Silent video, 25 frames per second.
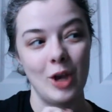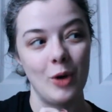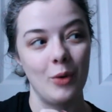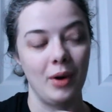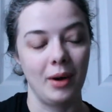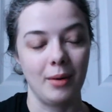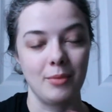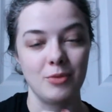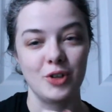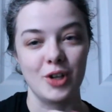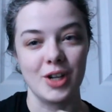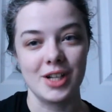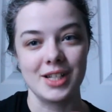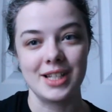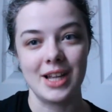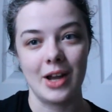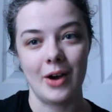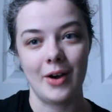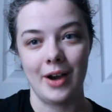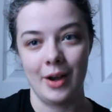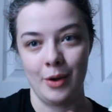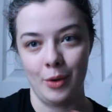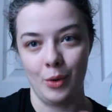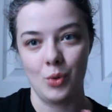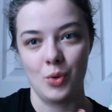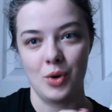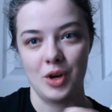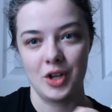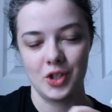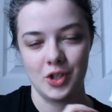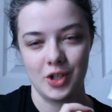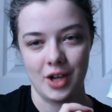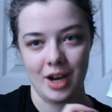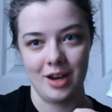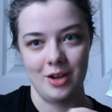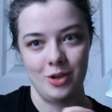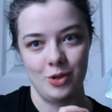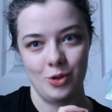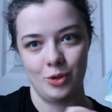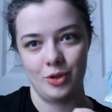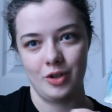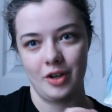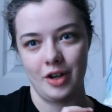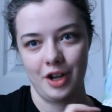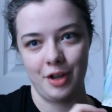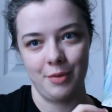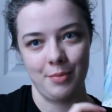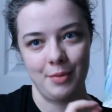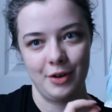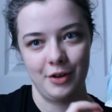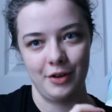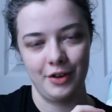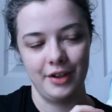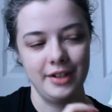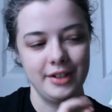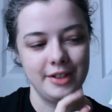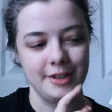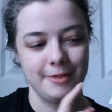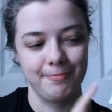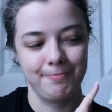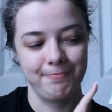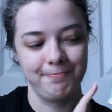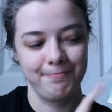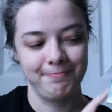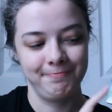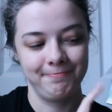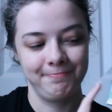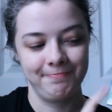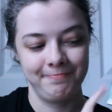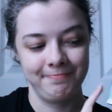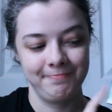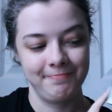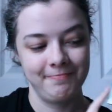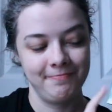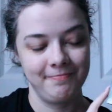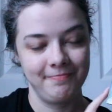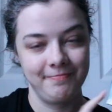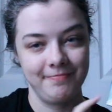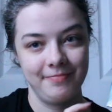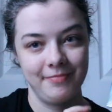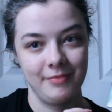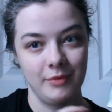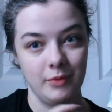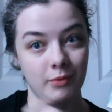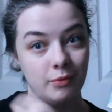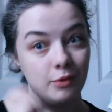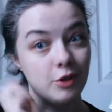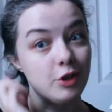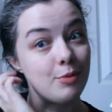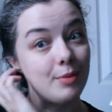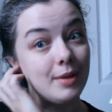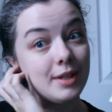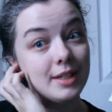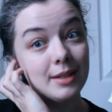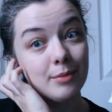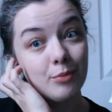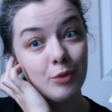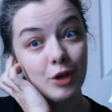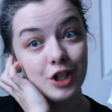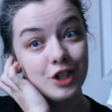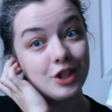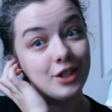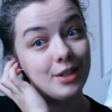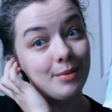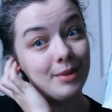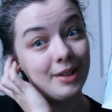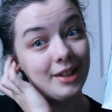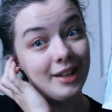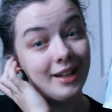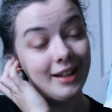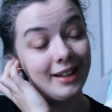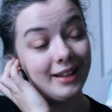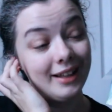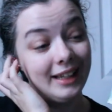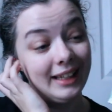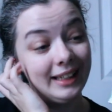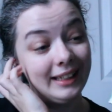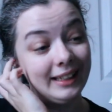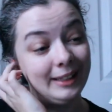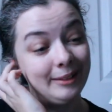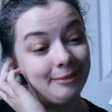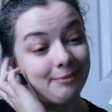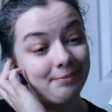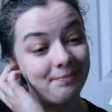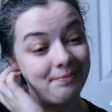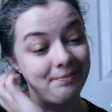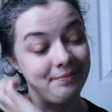When I'm stressed out, I will watch dinosaur documentaries, which means I'm watching them a lot lately.